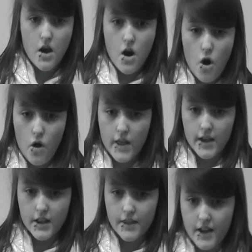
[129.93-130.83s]
All I
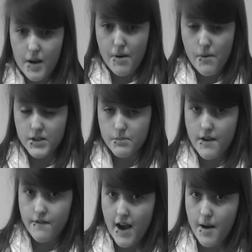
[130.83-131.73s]
could think about was my
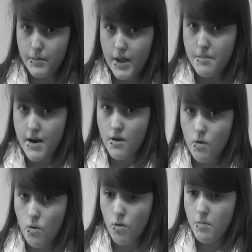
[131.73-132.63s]
family, my
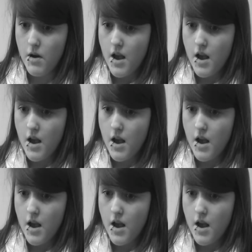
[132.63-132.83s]
home,